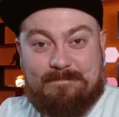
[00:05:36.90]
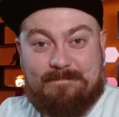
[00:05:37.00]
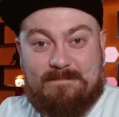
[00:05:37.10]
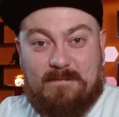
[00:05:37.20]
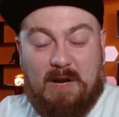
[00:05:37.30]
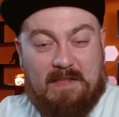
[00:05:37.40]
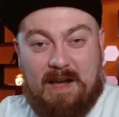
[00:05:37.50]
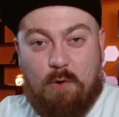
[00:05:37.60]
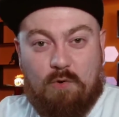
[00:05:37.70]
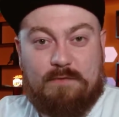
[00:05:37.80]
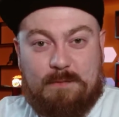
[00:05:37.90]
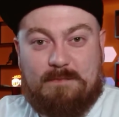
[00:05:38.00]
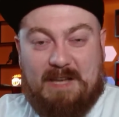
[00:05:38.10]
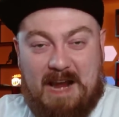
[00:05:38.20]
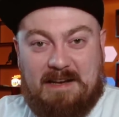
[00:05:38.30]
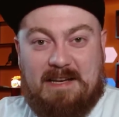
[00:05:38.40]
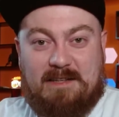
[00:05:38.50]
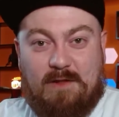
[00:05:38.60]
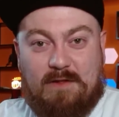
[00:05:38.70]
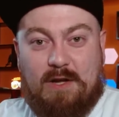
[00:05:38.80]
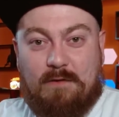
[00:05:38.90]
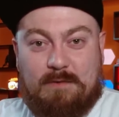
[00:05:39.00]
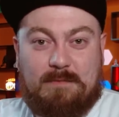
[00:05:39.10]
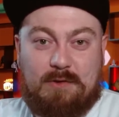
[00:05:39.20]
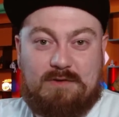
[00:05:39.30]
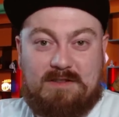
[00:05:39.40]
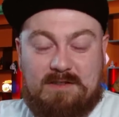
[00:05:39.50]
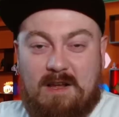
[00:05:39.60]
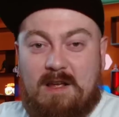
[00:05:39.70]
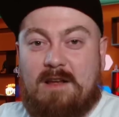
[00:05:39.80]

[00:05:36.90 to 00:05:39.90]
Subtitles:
Right? That old technique that the government uses.